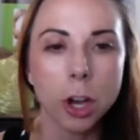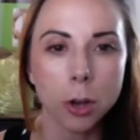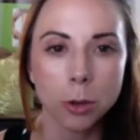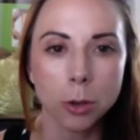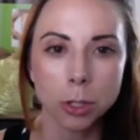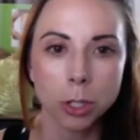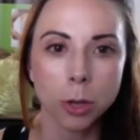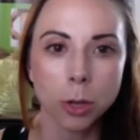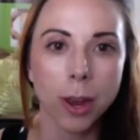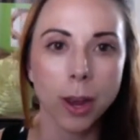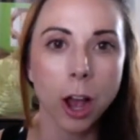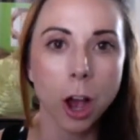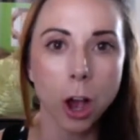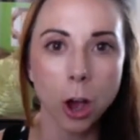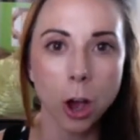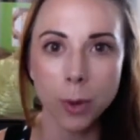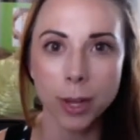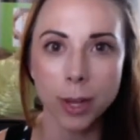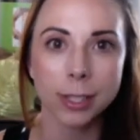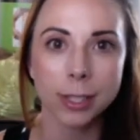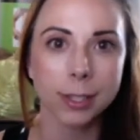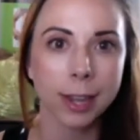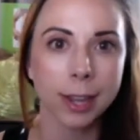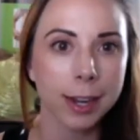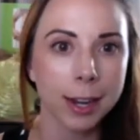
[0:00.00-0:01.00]
So I
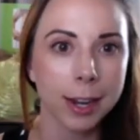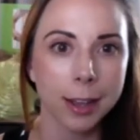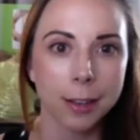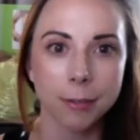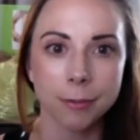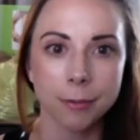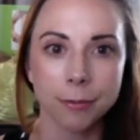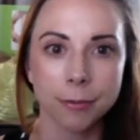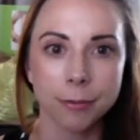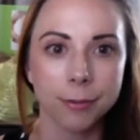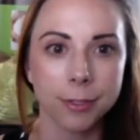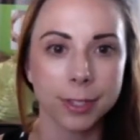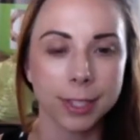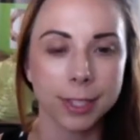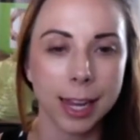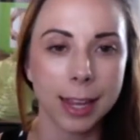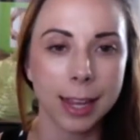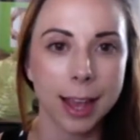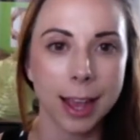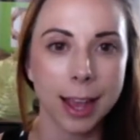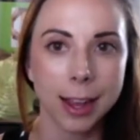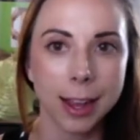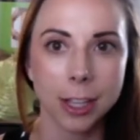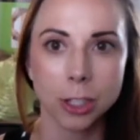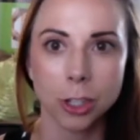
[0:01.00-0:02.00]
always kind of say
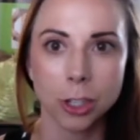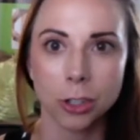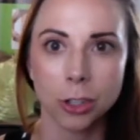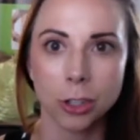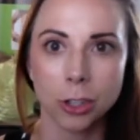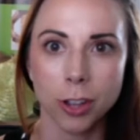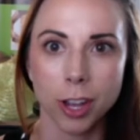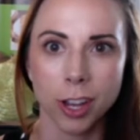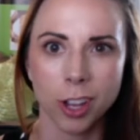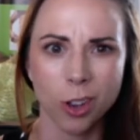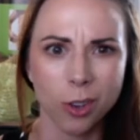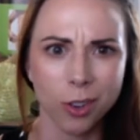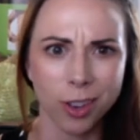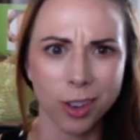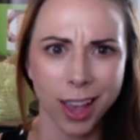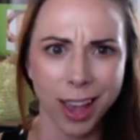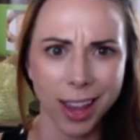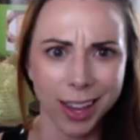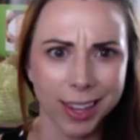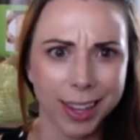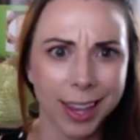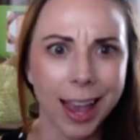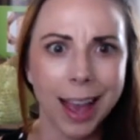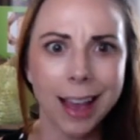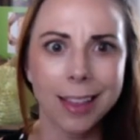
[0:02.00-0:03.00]
that because then they're like, oh,
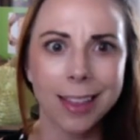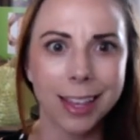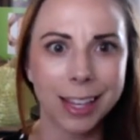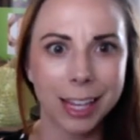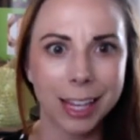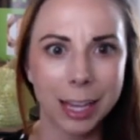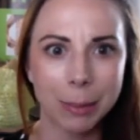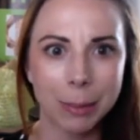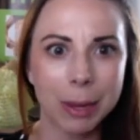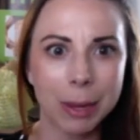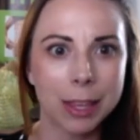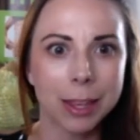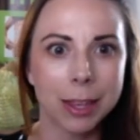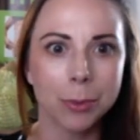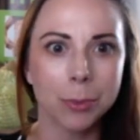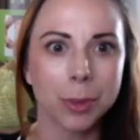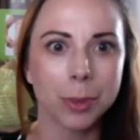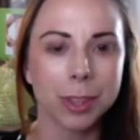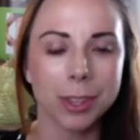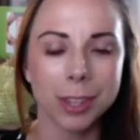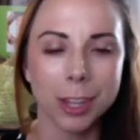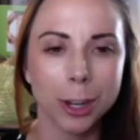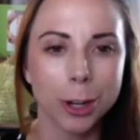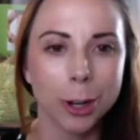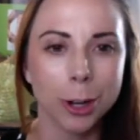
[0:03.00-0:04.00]
heck yeah, give me the,
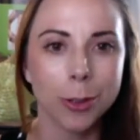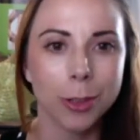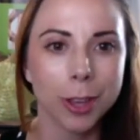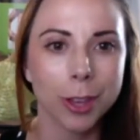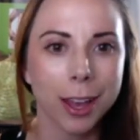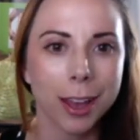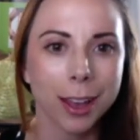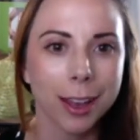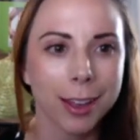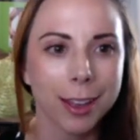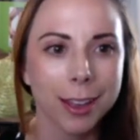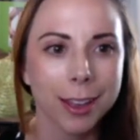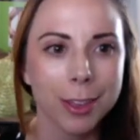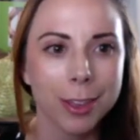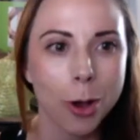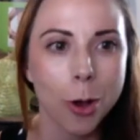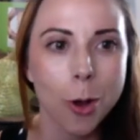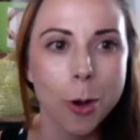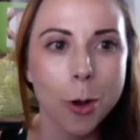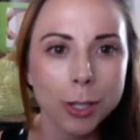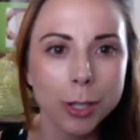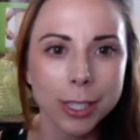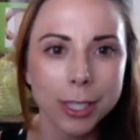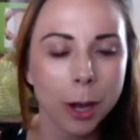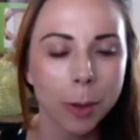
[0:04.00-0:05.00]
the
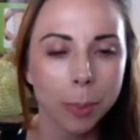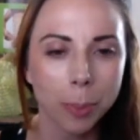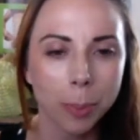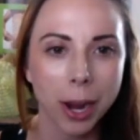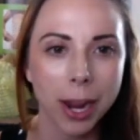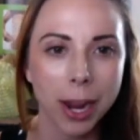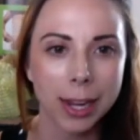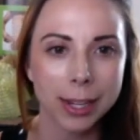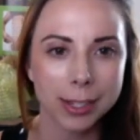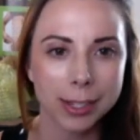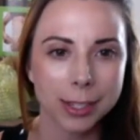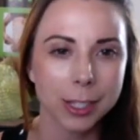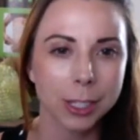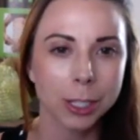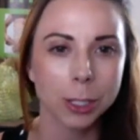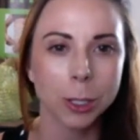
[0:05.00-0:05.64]
wholesale price.